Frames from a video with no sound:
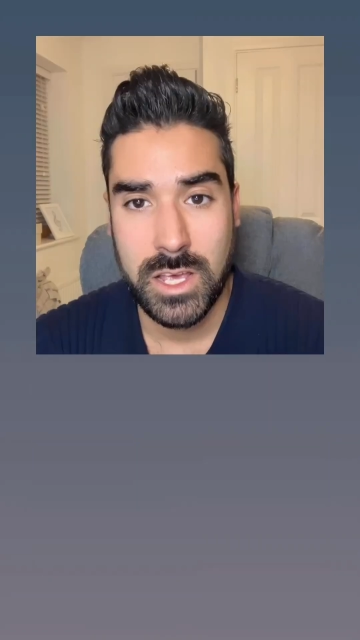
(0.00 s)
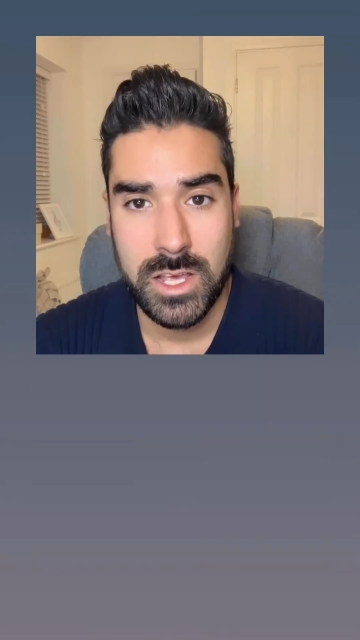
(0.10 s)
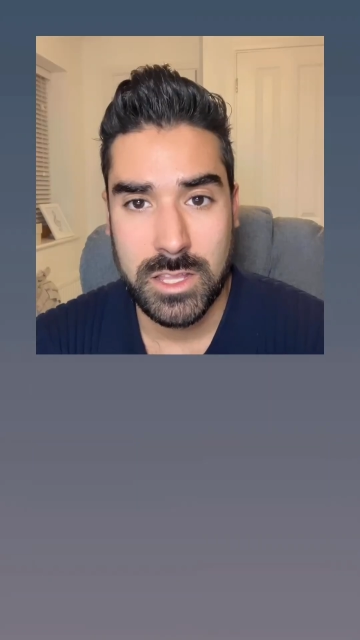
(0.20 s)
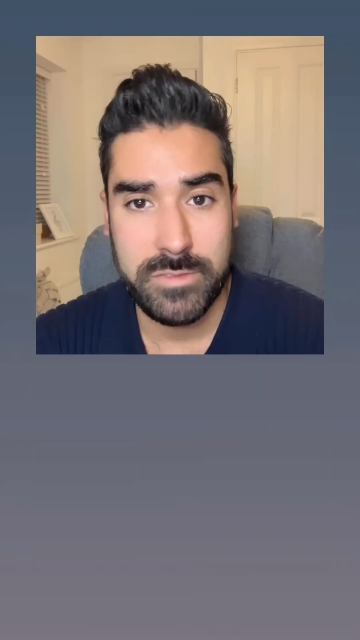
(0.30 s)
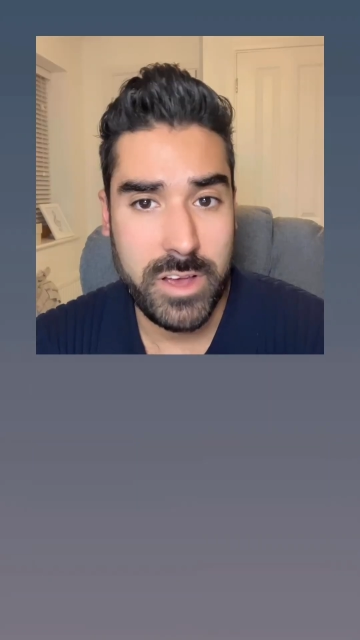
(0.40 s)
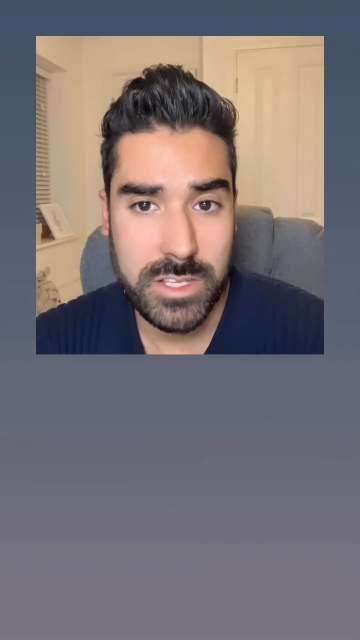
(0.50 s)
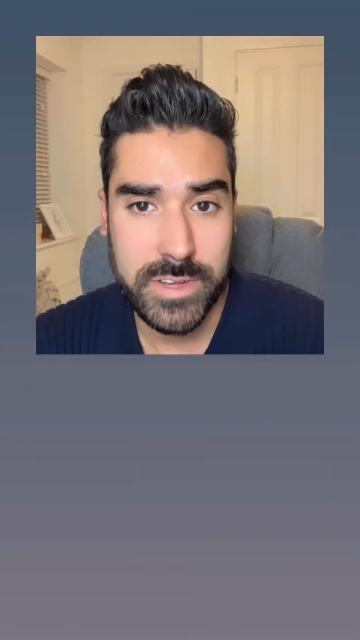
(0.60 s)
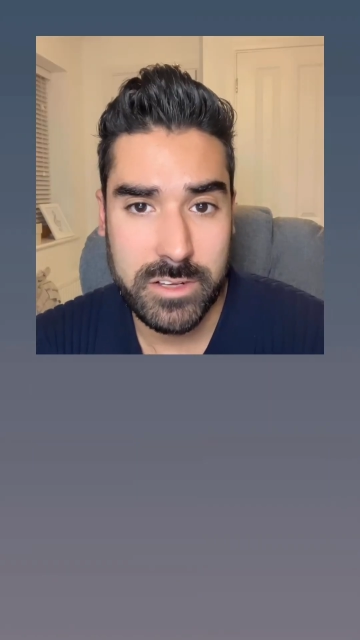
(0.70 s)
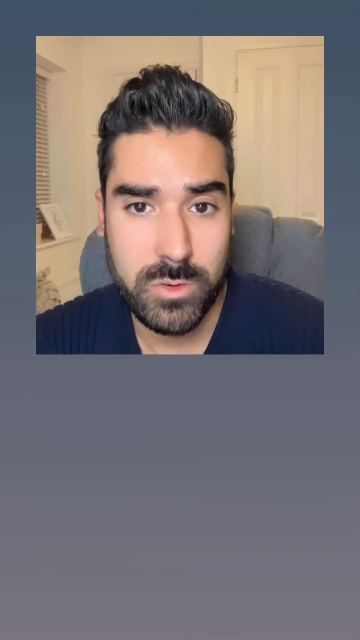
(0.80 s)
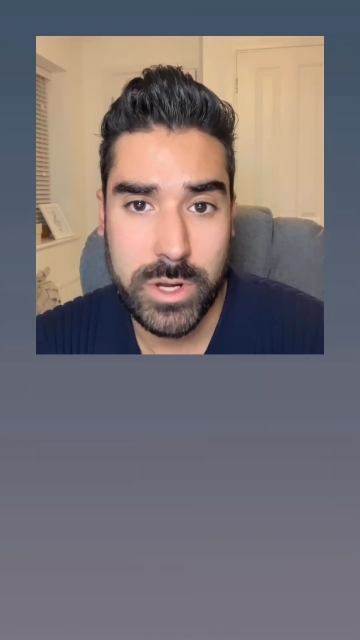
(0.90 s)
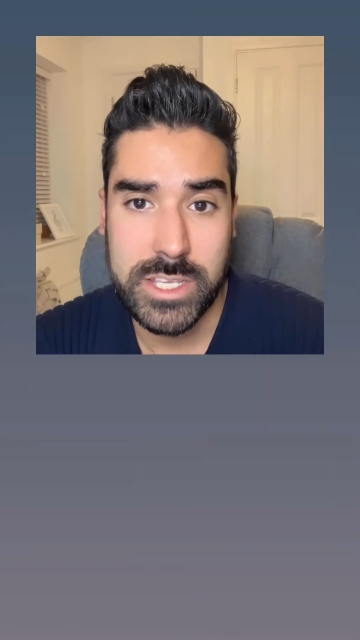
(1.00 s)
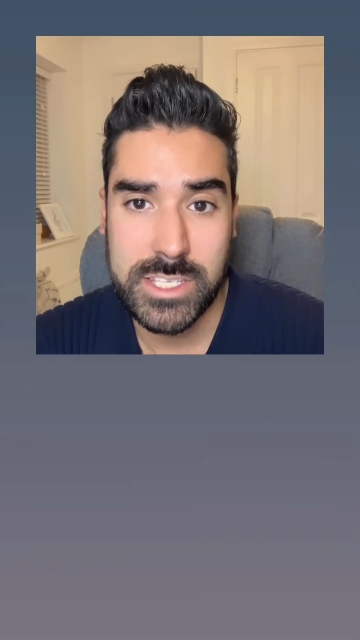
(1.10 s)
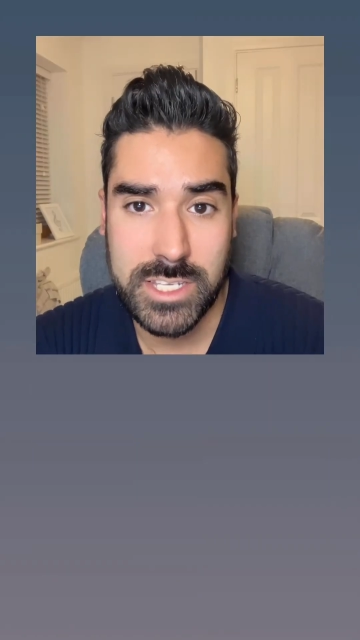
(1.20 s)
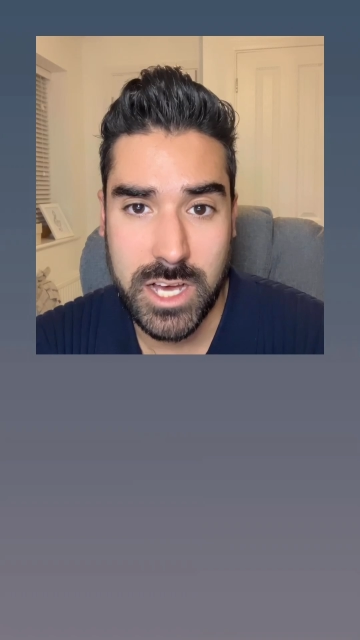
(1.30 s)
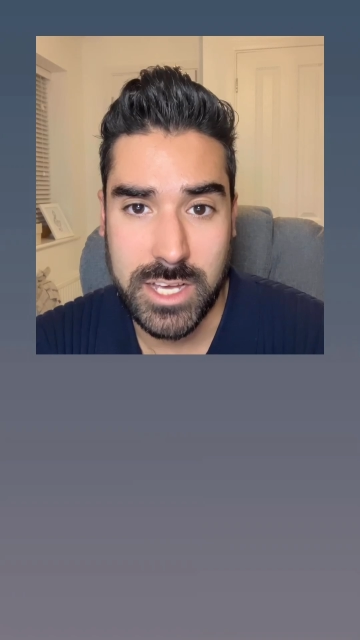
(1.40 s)
The first thing avoidance
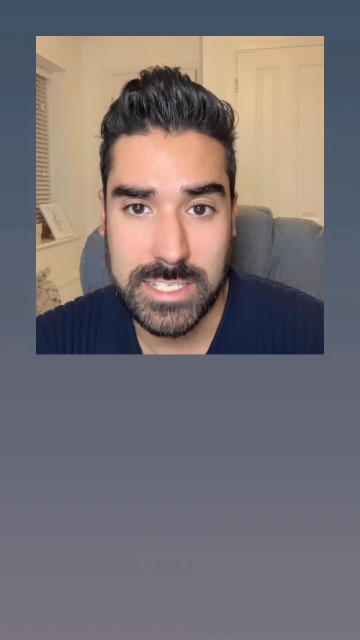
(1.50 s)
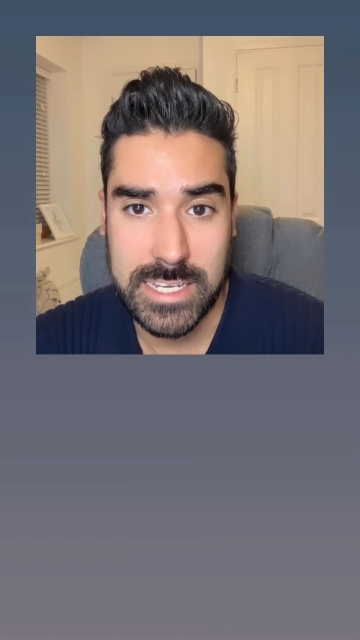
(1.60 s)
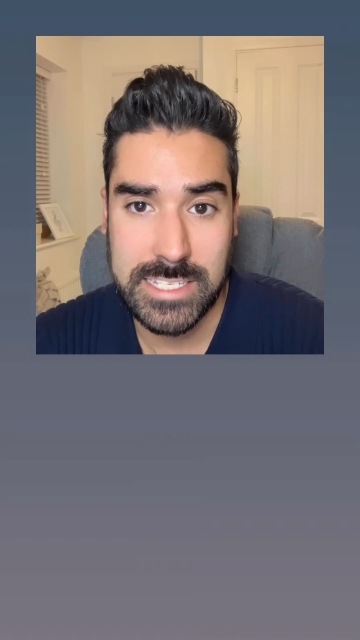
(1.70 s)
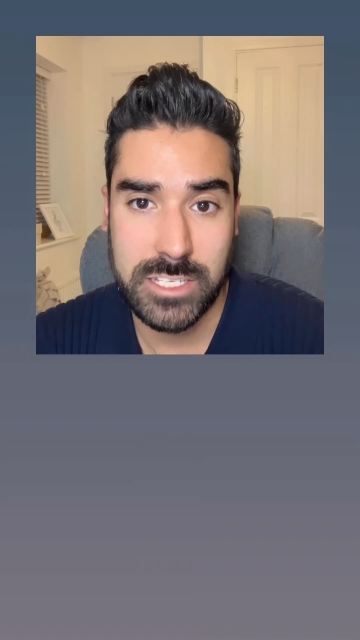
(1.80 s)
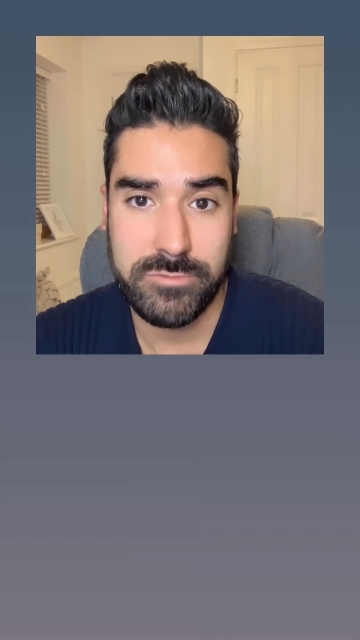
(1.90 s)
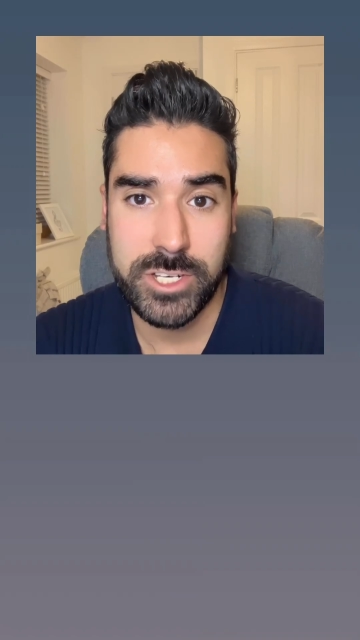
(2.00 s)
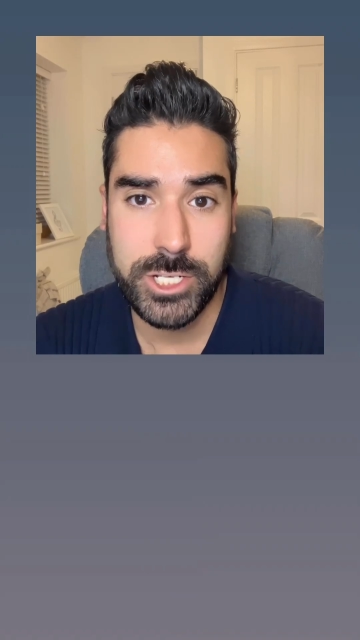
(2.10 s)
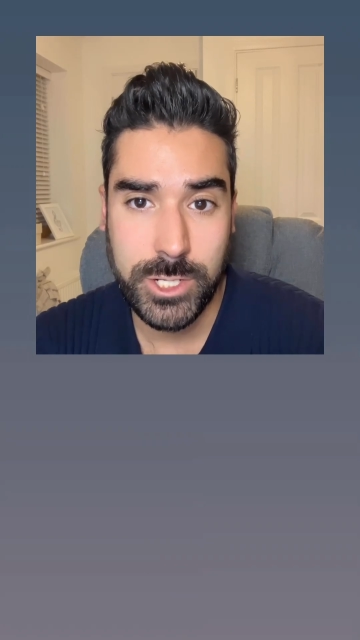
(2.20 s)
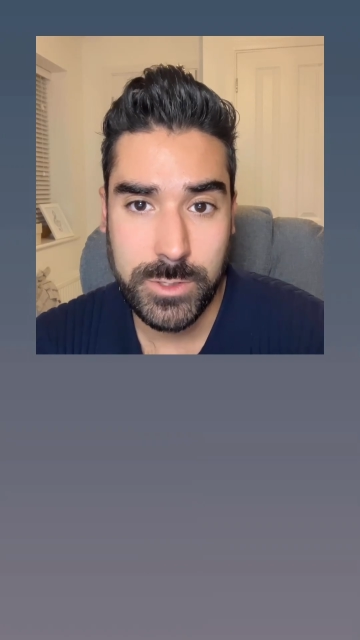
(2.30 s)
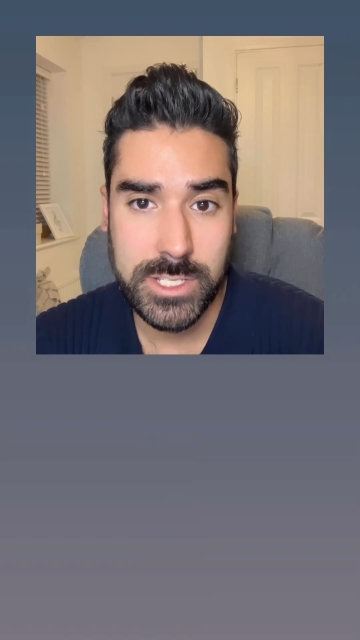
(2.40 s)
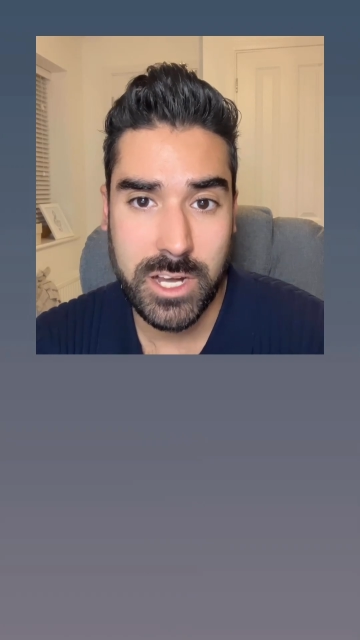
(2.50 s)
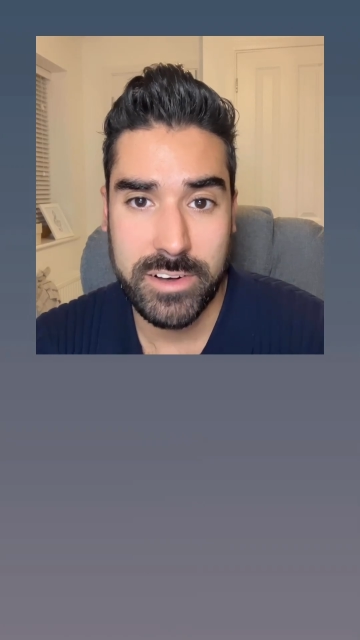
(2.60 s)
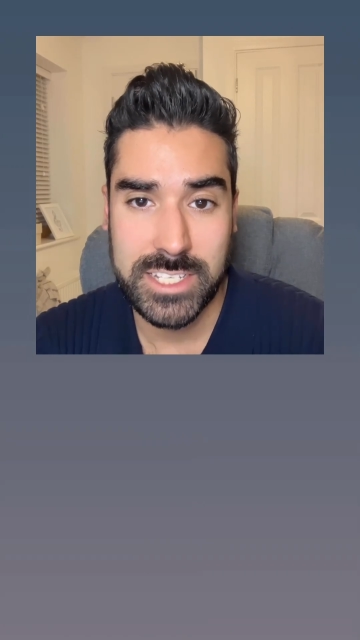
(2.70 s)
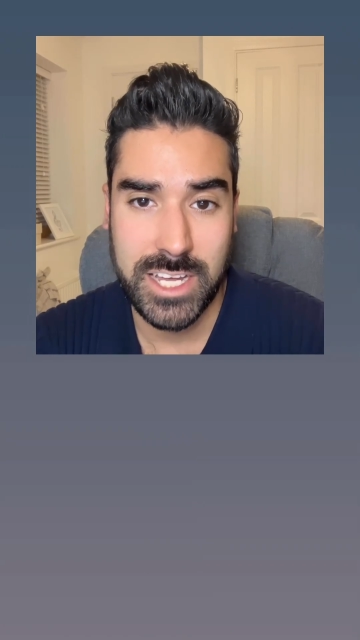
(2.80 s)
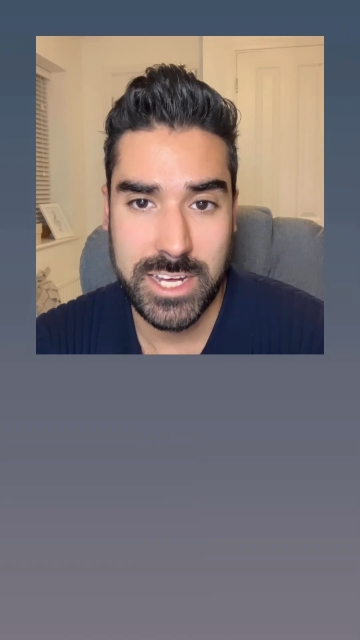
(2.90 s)
does is it reduces our
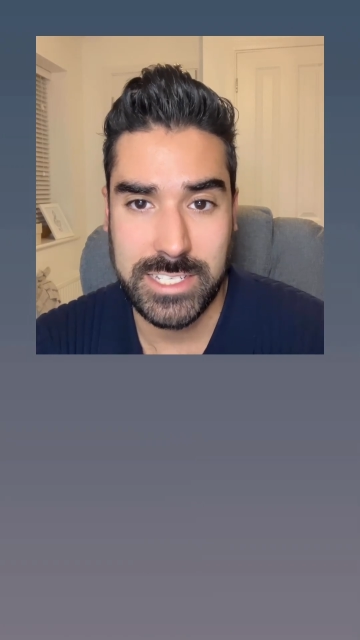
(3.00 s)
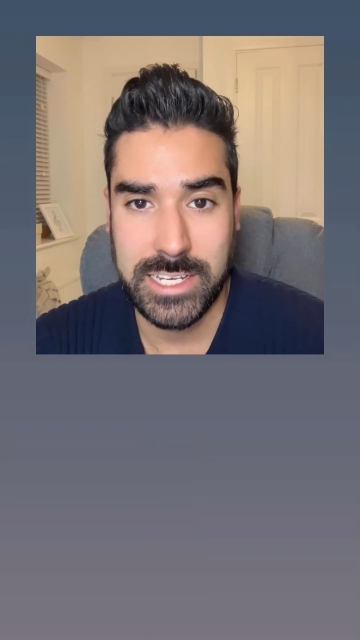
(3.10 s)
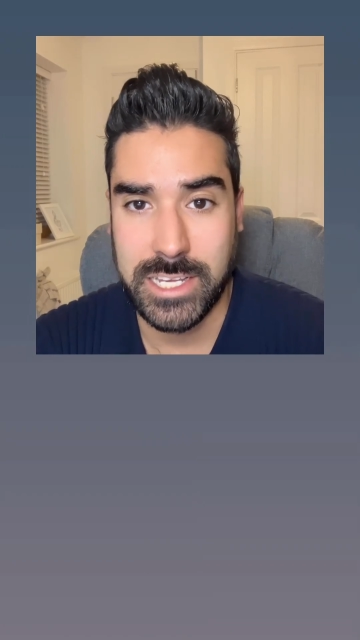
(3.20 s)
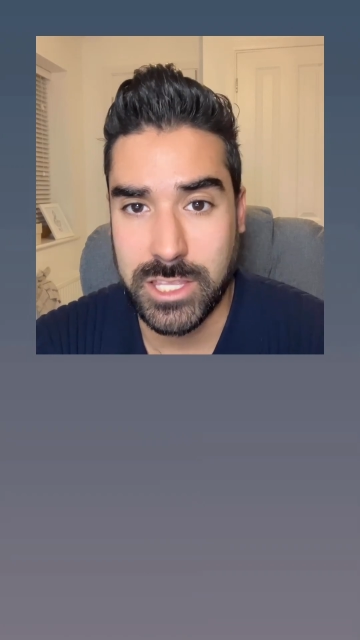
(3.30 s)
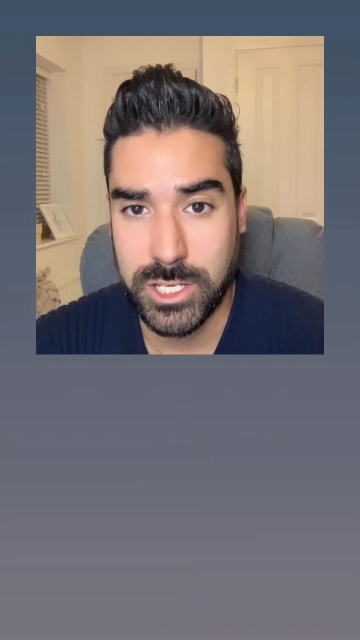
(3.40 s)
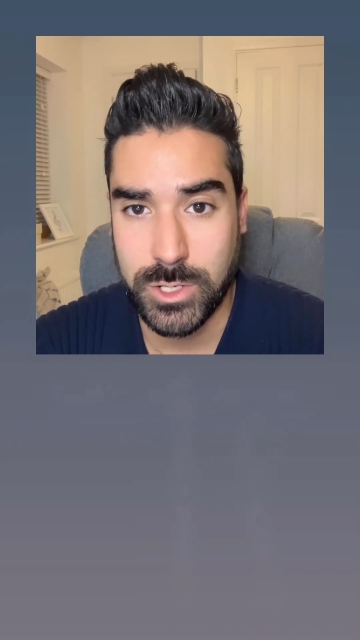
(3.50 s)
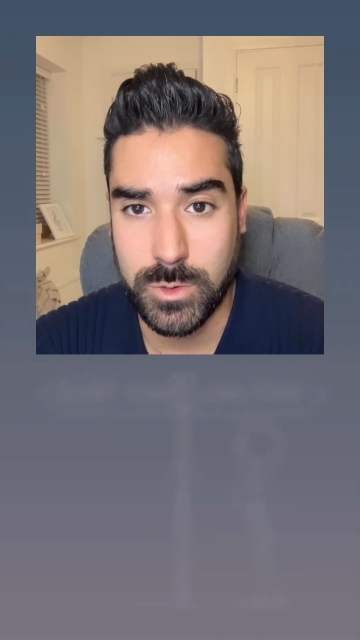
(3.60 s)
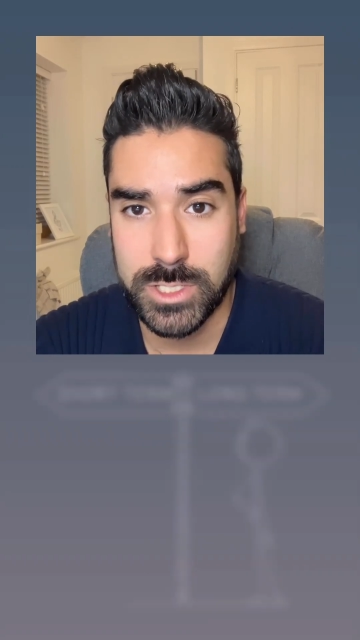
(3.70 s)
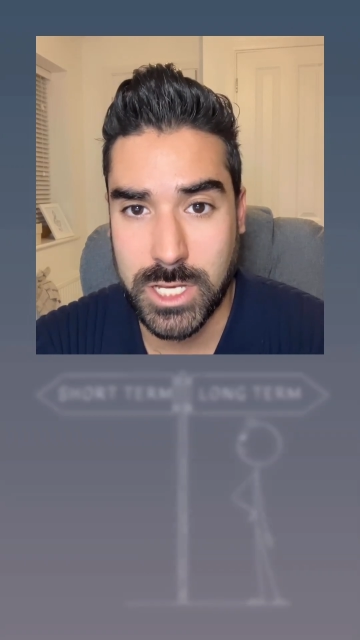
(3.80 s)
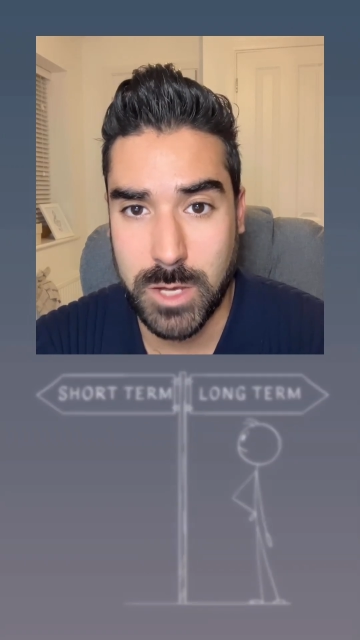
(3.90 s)
anxiety in the short term.